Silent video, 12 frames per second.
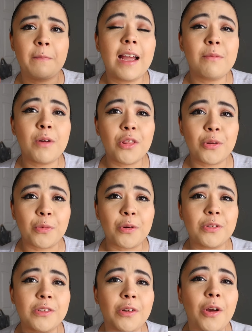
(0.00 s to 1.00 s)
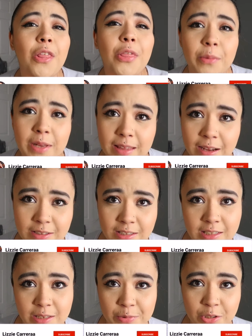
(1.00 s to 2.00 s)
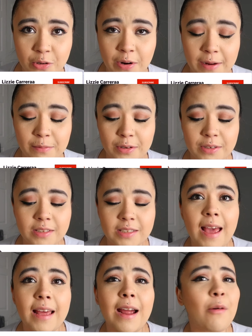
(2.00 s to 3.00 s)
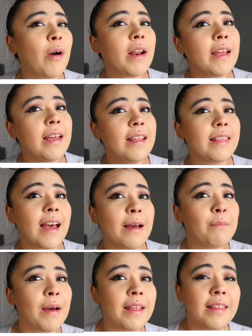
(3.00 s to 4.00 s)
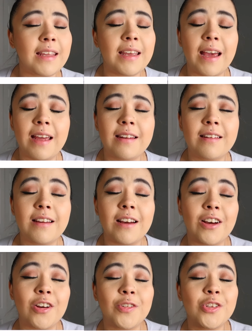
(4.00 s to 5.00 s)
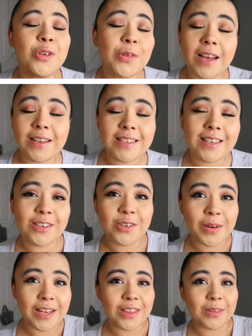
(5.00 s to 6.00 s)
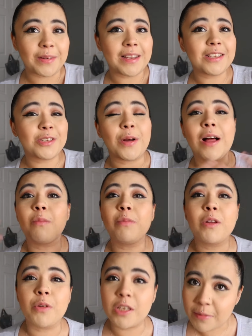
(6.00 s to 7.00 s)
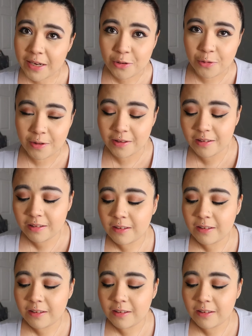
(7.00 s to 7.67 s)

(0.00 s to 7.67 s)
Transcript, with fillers: I am on the road to 3,000 subscribers, and I want to hit that by the end of 2023, so help me reach my goal.